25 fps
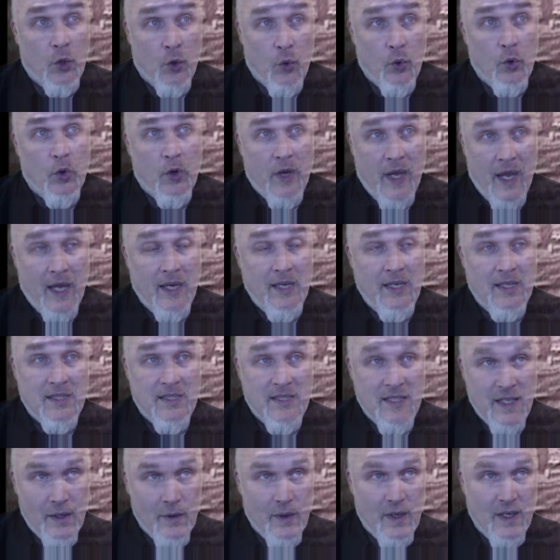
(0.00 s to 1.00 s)
Laurel Canyon
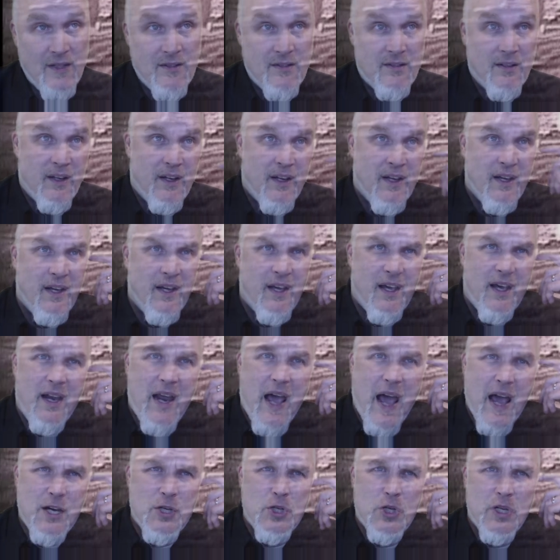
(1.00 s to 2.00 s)
series, it
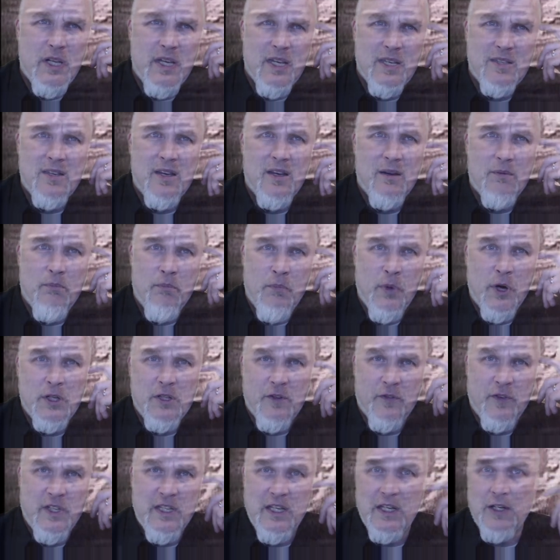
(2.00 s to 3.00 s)
actually isn't
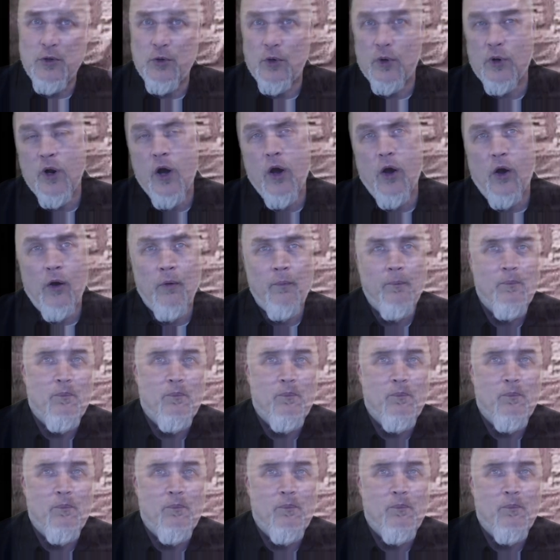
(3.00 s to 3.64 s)
much of a detour at all.